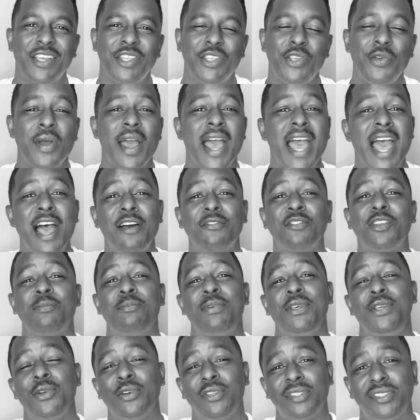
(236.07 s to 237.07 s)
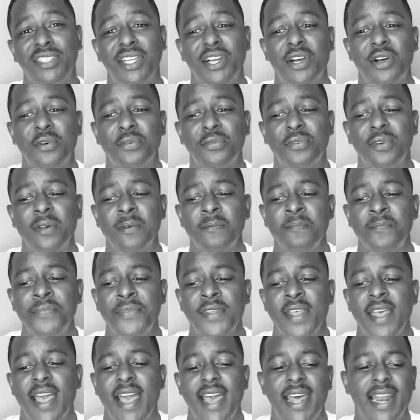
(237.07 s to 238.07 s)
You have to be yourself.
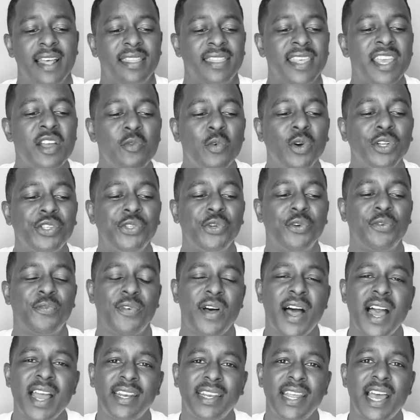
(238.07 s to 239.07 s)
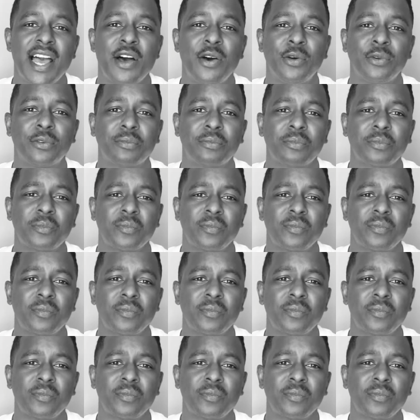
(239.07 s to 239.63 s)
And I think what you'll find out